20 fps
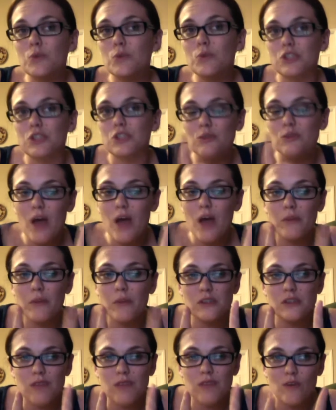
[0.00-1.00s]
which is
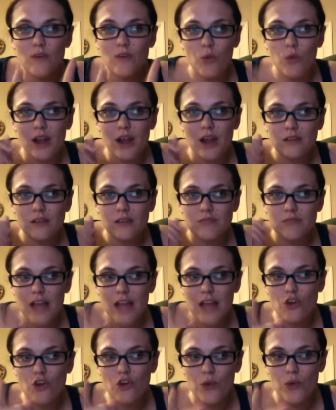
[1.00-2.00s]
fabulous, if you haven't read it,
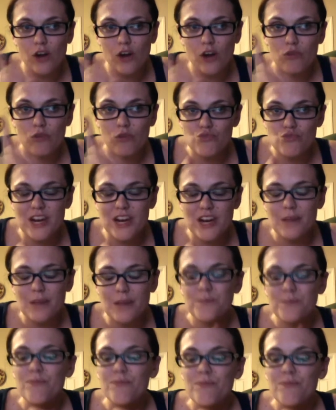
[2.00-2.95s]
and you're a reader, read it.